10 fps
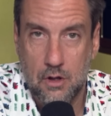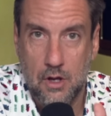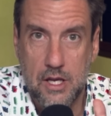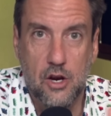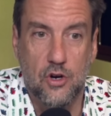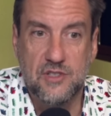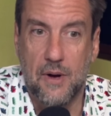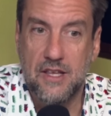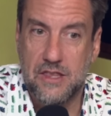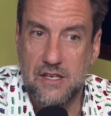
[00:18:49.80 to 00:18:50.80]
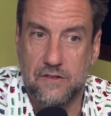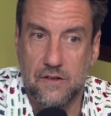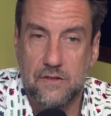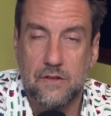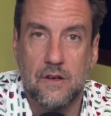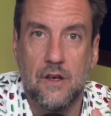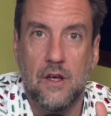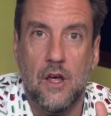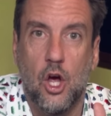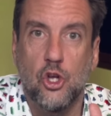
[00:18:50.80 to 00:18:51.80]
Here is my thesis.
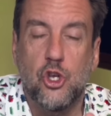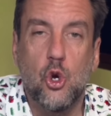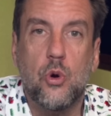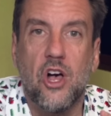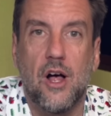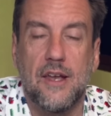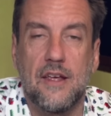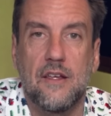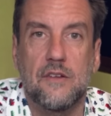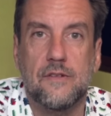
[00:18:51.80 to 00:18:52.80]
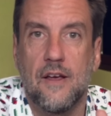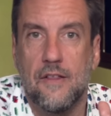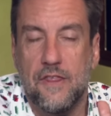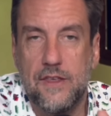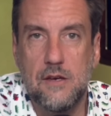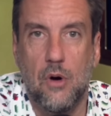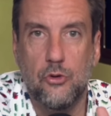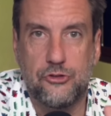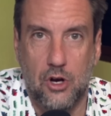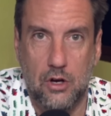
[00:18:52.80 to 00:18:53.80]
UConn is the
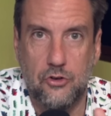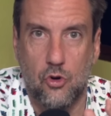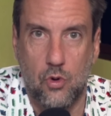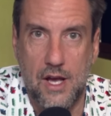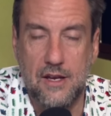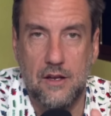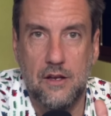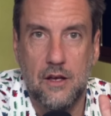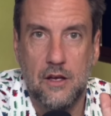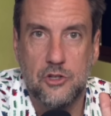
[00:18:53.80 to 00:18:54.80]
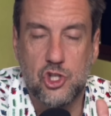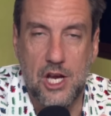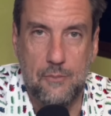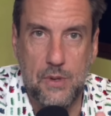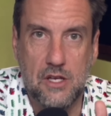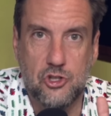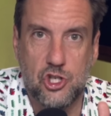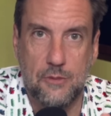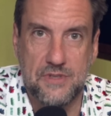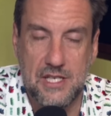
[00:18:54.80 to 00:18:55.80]
most underrated
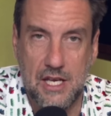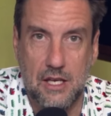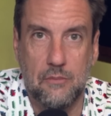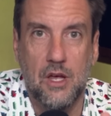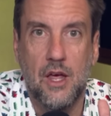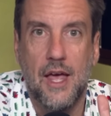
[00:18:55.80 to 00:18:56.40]
championship team